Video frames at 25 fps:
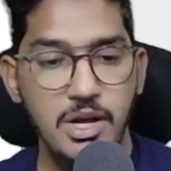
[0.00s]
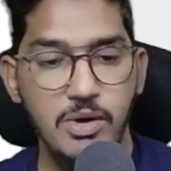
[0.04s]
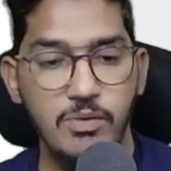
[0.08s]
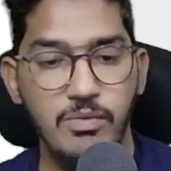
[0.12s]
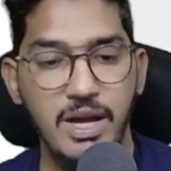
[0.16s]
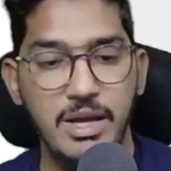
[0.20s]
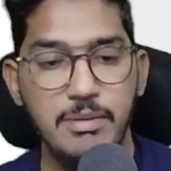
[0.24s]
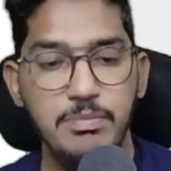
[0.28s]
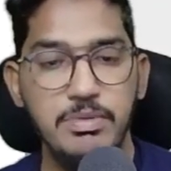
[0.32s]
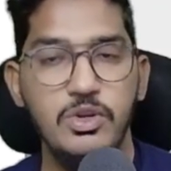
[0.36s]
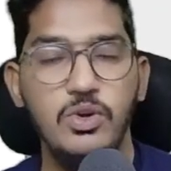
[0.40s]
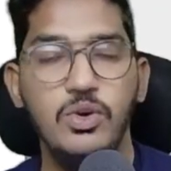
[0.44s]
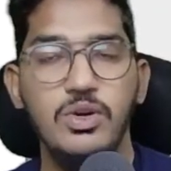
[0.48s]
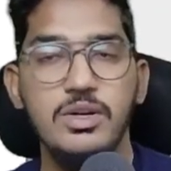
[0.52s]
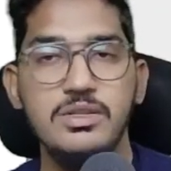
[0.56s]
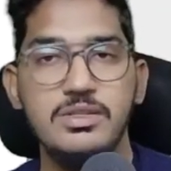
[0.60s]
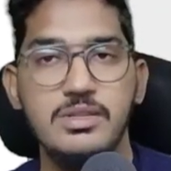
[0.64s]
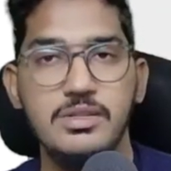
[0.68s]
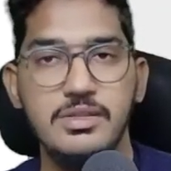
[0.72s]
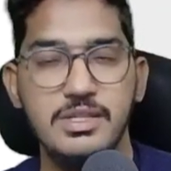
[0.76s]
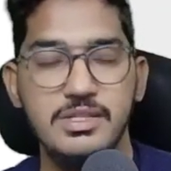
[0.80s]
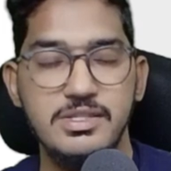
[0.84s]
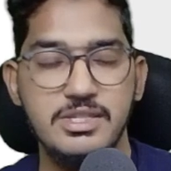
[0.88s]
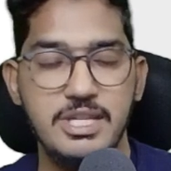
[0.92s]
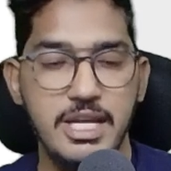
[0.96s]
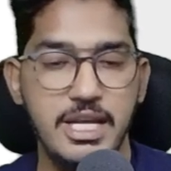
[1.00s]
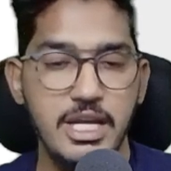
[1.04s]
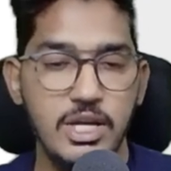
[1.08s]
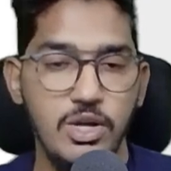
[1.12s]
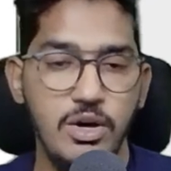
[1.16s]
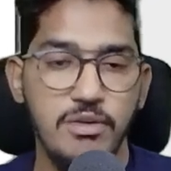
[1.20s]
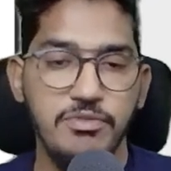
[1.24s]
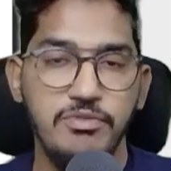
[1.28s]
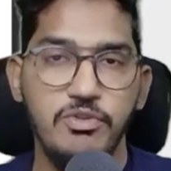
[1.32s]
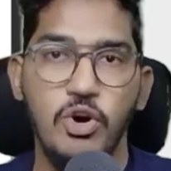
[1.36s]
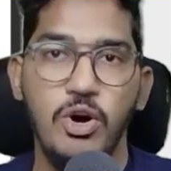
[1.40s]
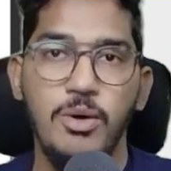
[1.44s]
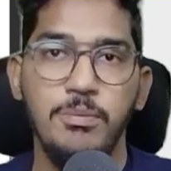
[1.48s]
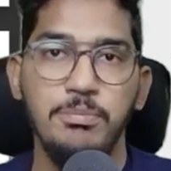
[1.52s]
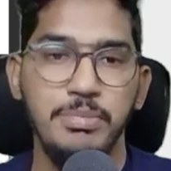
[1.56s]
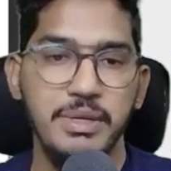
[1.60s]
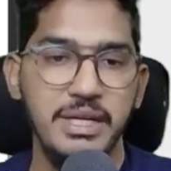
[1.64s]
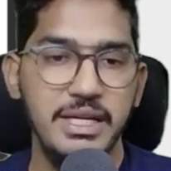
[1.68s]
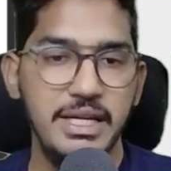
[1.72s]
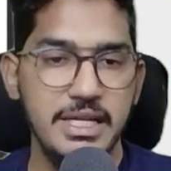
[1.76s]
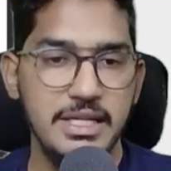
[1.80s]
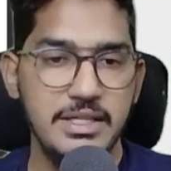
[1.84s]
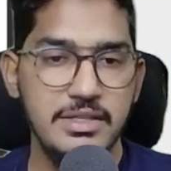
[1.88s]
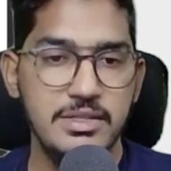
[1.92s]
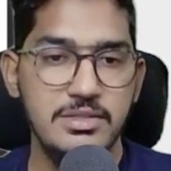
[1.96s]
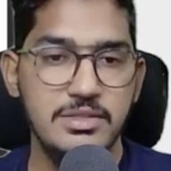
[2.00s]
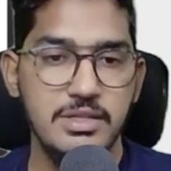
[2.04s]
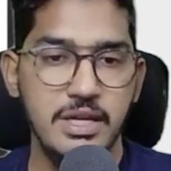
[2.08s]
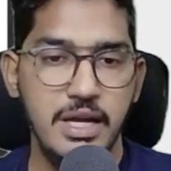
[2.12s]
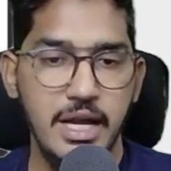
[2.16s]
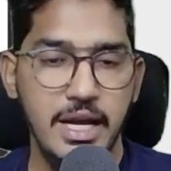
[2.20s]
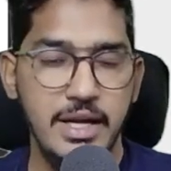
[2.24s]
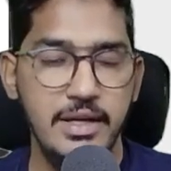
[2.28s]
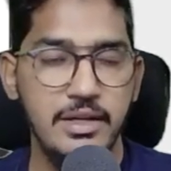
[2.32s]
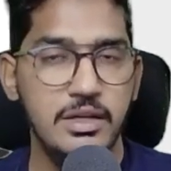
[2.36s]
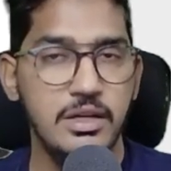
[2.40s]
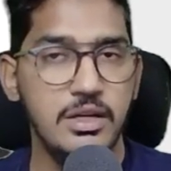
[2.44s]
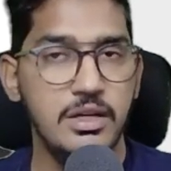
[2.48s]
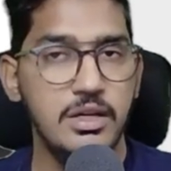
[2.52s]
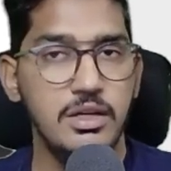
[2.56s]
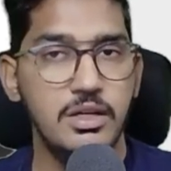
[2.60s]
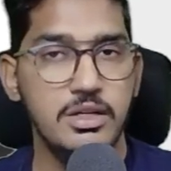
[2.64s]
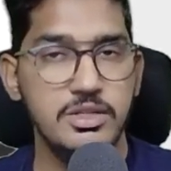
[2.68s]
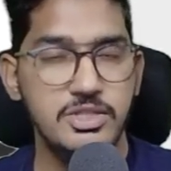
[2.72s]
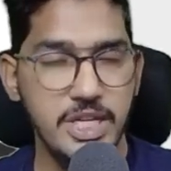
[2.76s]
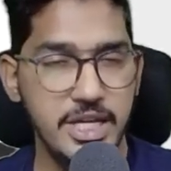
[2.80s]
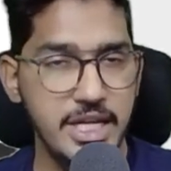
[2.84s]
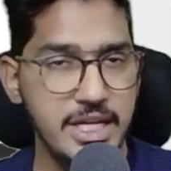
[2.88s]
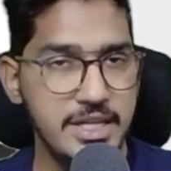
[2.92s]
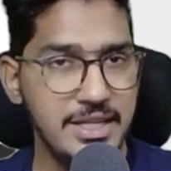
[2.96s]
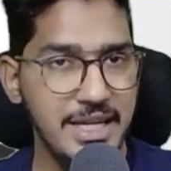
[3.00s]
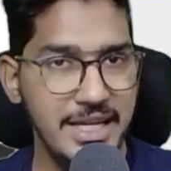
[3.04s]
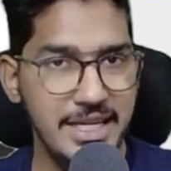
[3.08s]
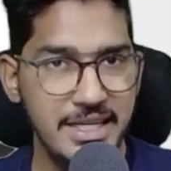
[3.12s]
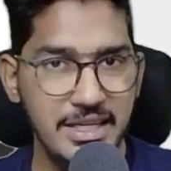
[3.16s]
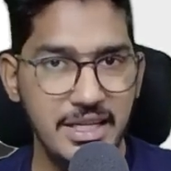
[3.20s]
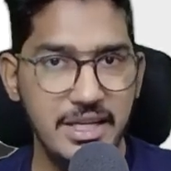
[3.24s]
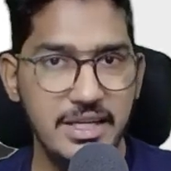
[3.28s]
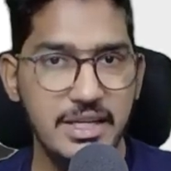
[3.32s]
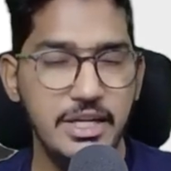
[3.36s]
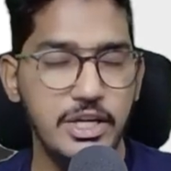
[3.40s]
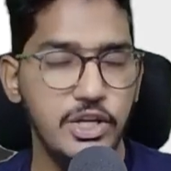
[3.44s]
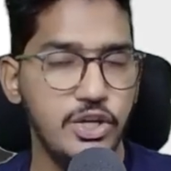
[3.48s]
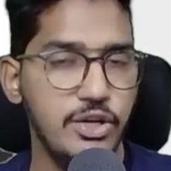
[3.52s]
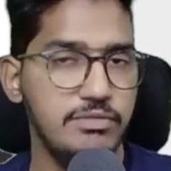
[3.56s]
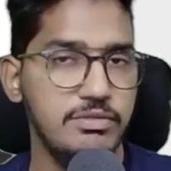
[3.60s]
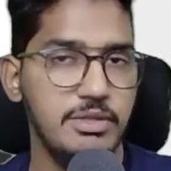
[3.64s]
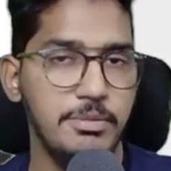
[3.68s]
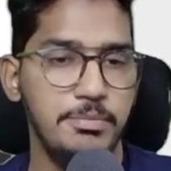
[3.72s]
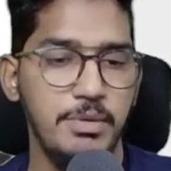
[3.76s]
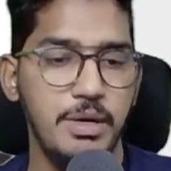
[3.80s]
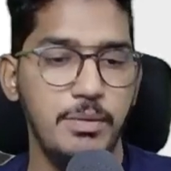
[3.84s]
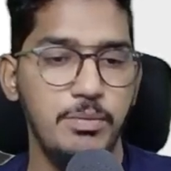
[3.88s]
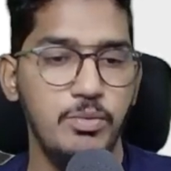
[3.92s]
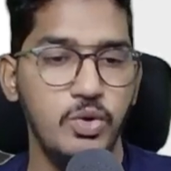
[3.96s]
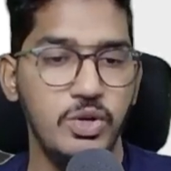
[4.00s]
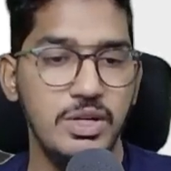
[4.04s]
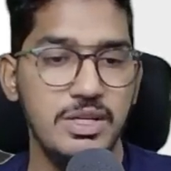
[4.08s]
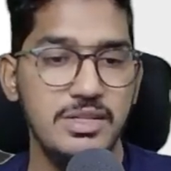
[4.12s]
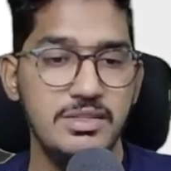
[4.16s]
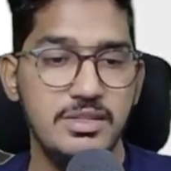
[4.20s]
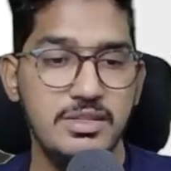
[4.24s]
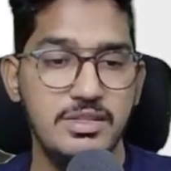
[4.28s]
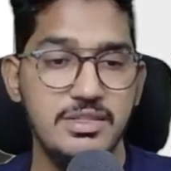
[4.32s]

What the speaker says: Why? Because this checking of competence and checking the integrity of the promoters,